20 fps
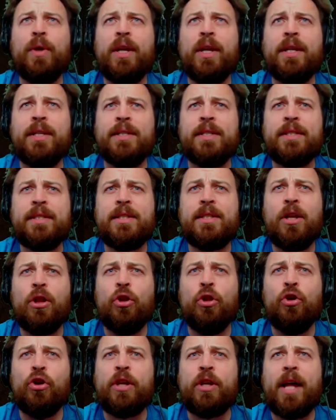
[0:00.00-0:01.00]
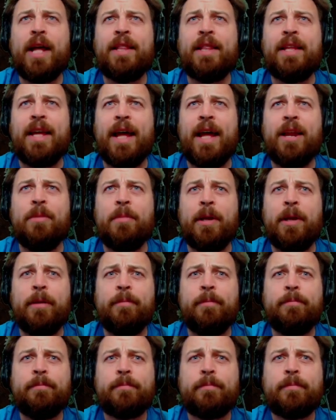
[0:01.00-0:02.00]
is look at the
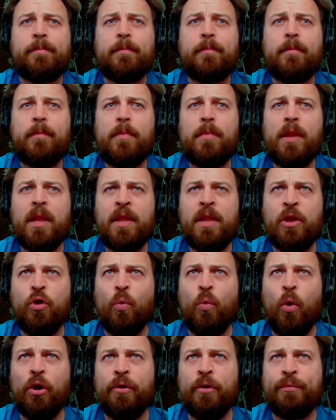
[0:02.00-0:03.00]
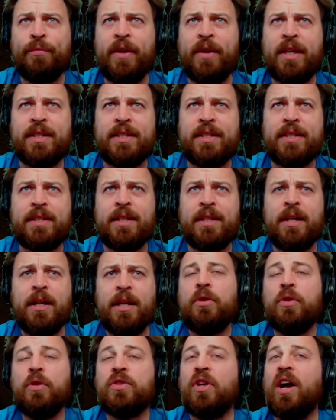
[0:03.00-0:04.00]
enemy that you want to face.
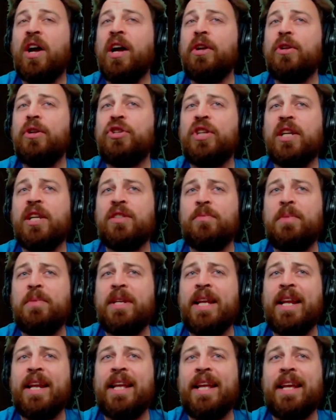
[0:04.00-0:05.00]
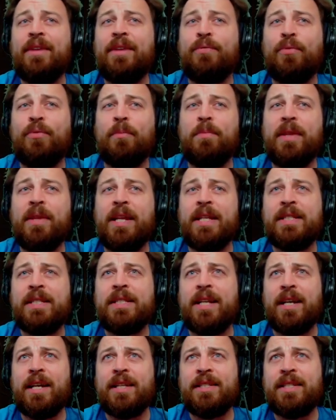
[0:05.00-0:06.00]
There's a higher chance of me getting hit from these
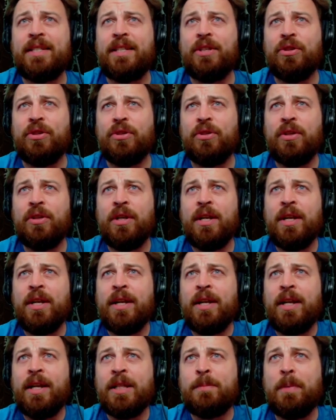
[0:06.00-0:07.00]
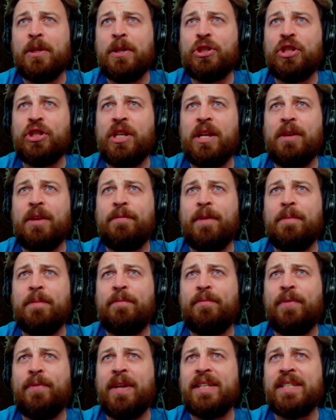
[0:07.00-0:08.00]
guys here, especially if I'm
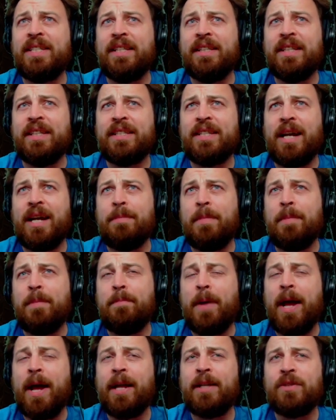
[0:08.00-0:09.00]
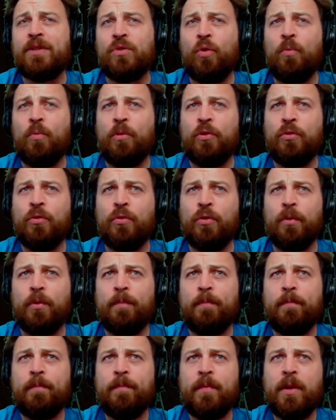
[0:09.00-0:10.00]
facing this guy. My back is open to them.